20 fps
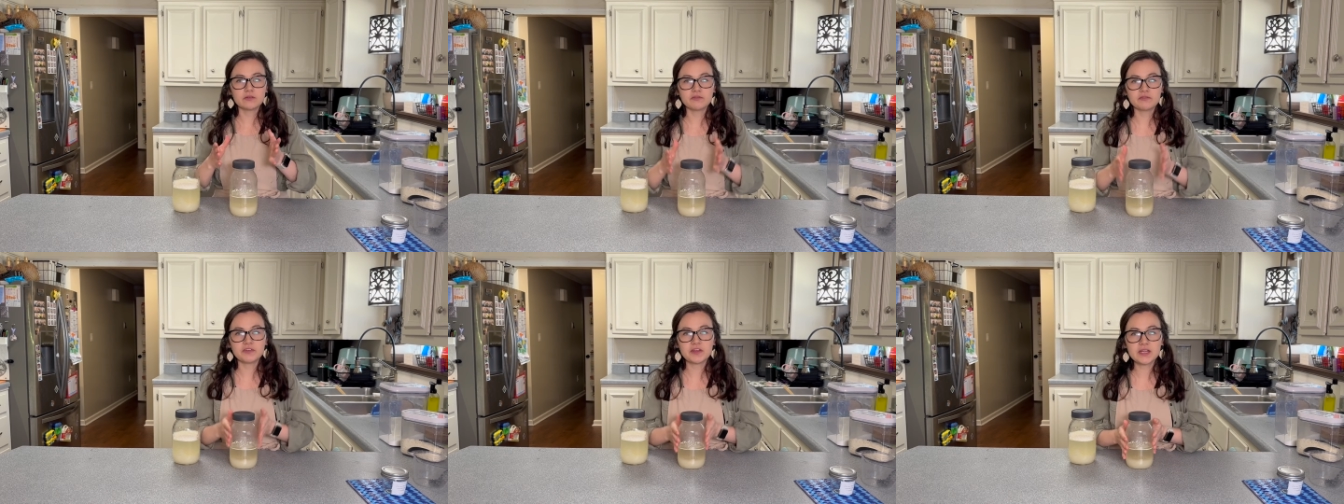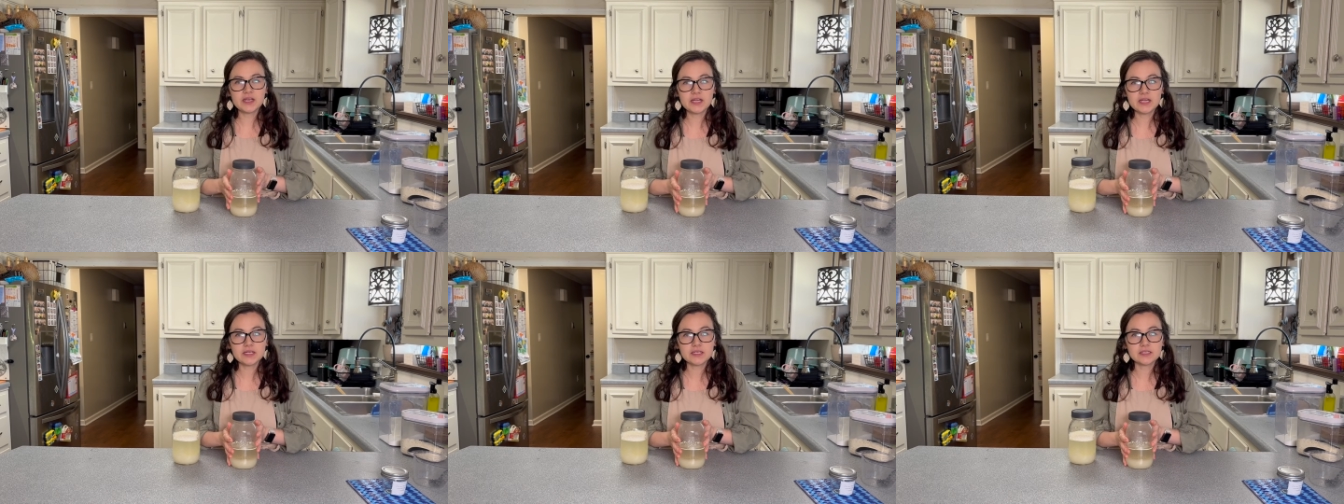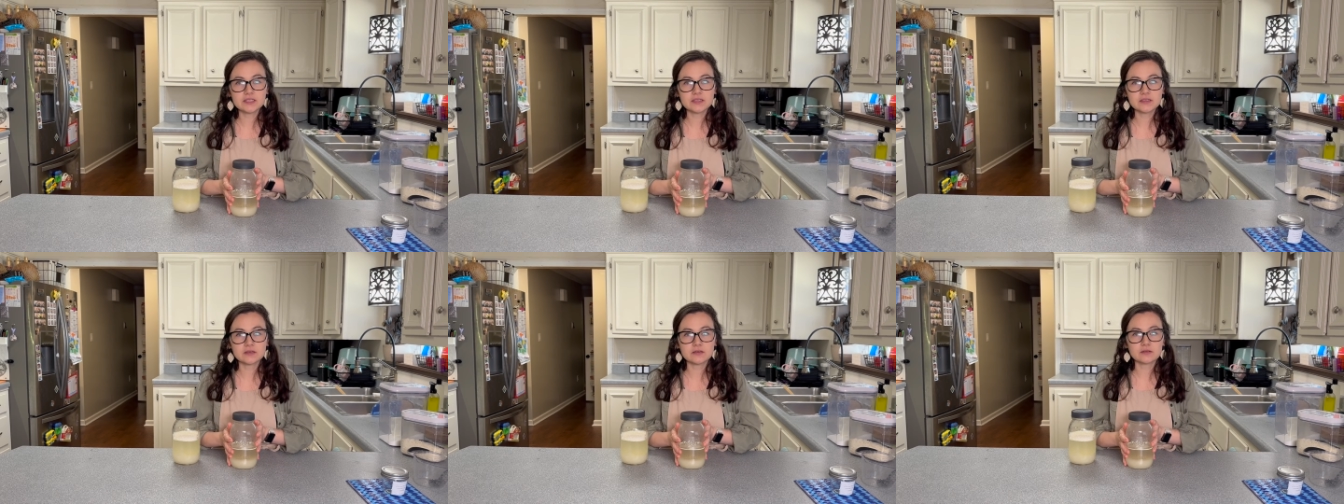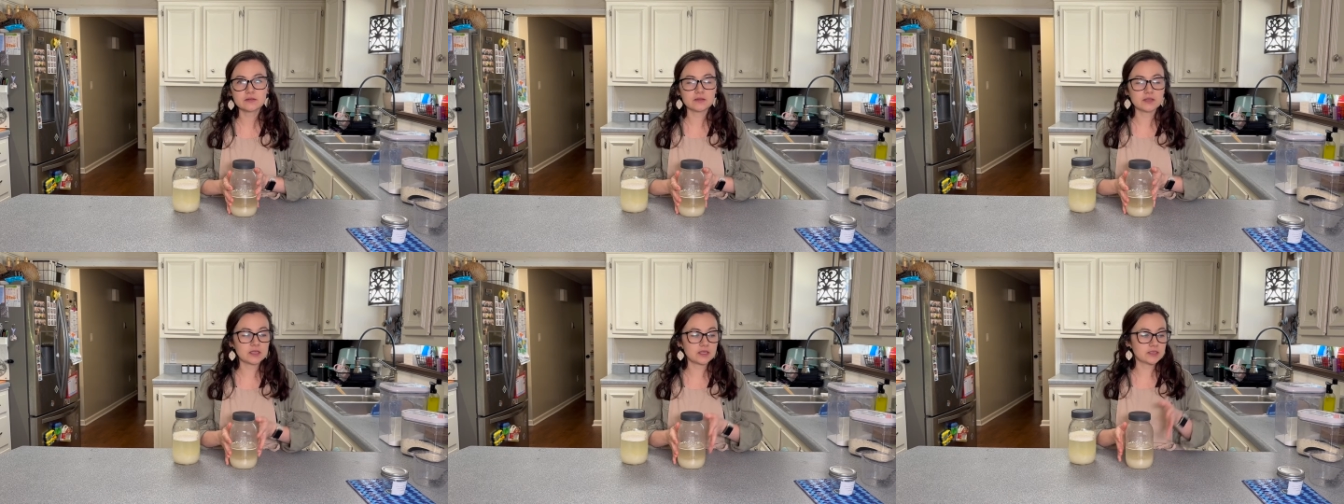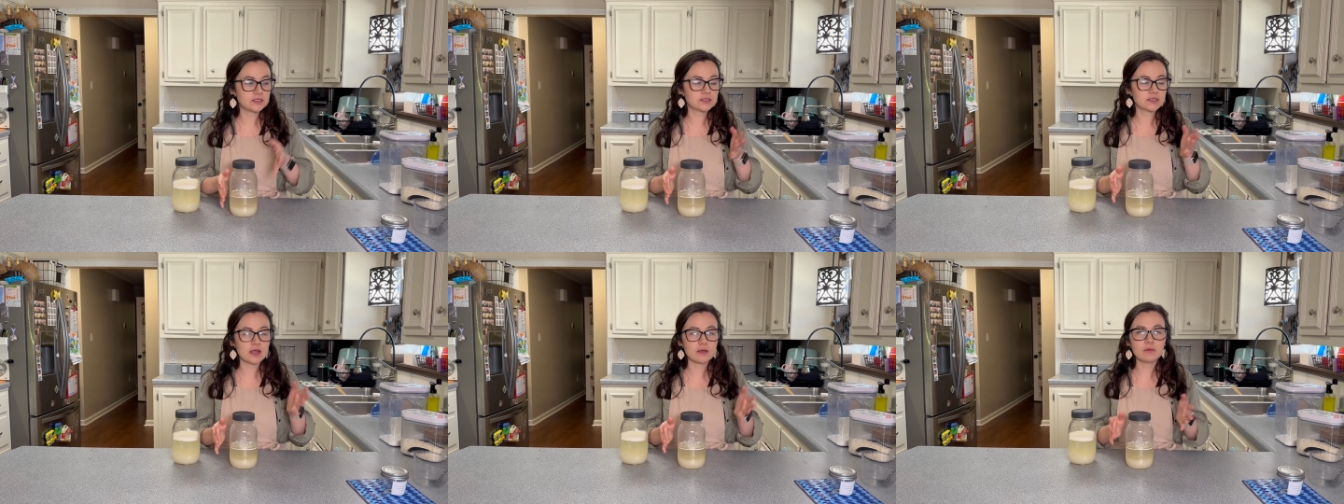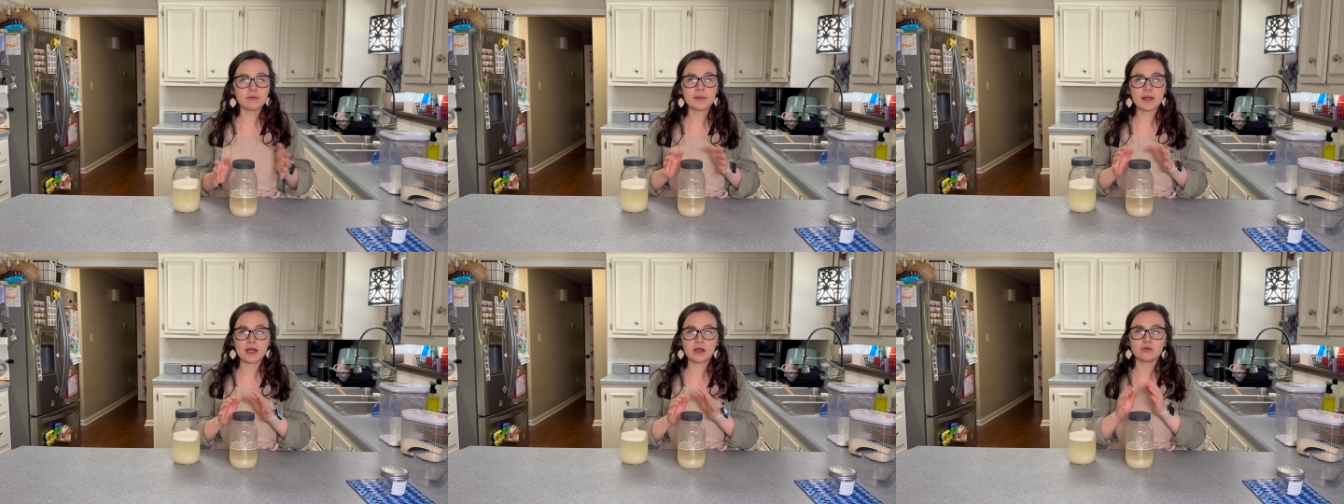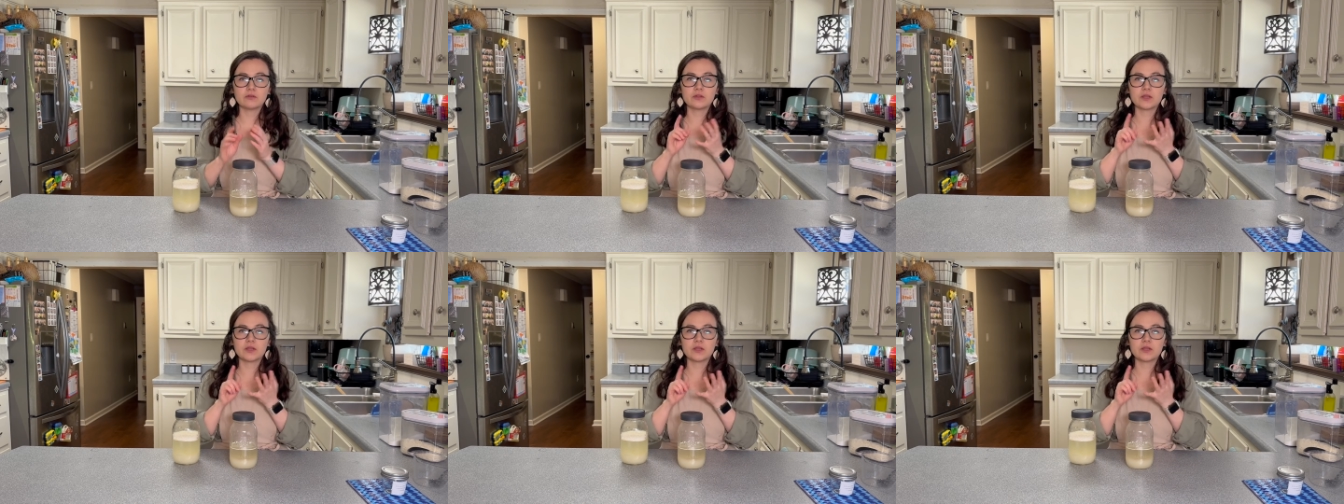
feed it the same amount,